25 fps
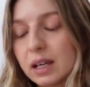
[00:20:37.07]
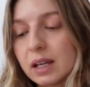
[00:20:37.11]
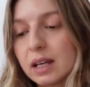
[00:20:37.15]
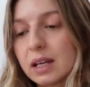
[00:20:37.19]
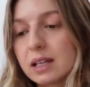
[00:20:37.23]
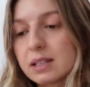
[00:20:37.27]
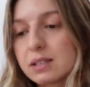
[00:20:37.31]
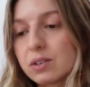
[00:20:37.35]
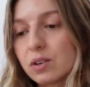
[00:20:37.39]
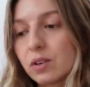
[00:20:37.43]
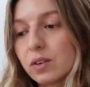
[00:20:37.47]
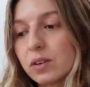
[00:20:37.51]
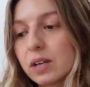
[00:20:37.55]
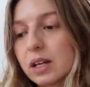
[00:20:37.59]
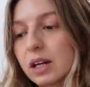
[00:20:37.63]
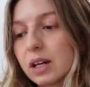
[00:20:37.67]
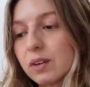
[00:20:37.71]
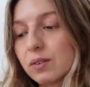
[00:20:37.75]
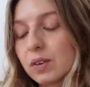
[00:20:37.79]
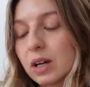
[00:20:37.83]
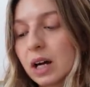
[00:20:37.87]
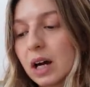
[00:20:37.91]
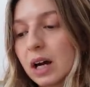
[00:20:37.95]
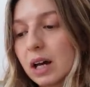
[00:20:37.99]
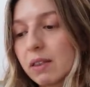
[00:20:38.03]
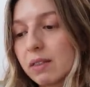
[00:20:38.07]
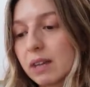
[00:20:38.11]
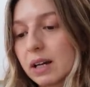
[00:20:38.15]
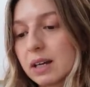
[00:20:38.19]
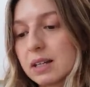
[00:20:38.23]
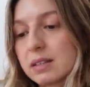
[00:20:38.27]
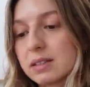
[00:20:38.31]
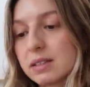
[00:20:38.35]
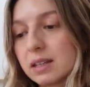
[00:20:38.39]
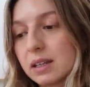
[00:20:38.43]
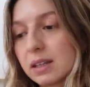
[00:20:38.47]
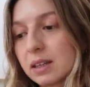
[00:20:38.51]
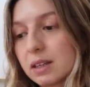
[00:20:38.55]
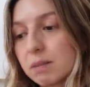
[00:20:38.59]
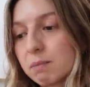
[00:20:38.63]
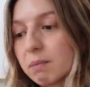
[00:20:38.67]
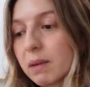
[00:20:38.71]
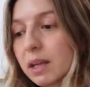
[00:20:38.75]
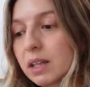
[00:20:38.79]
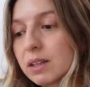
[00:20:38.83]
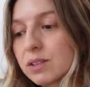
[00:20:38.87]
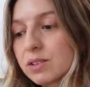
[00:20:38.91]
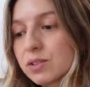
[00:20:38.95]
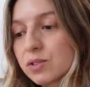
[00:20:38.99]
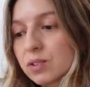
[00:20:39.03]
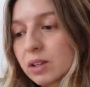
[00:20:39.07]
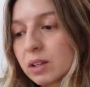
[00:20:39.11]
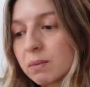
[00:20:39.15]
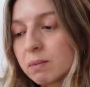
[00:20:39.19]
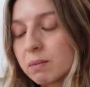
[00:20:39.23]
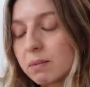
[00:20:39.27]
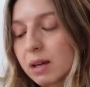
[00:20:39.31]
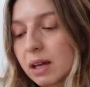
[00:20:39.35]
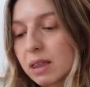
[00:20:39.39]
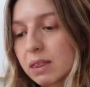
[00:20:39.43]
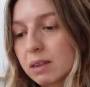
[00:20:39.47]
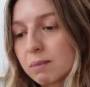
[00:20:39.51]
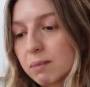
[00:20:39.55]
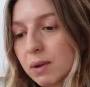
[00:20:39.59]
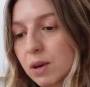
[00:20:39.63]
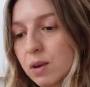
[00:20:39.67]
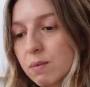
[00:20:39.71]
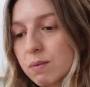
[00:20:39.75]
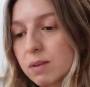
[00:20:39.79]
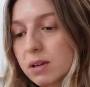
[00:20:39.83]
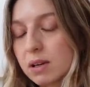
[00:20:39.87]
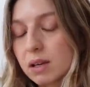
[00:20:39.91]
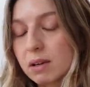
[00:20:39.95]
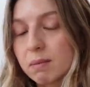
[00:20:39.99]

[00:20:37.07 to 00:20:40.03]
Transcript: it's not the kind of cut that I see in the mainstream at the moment.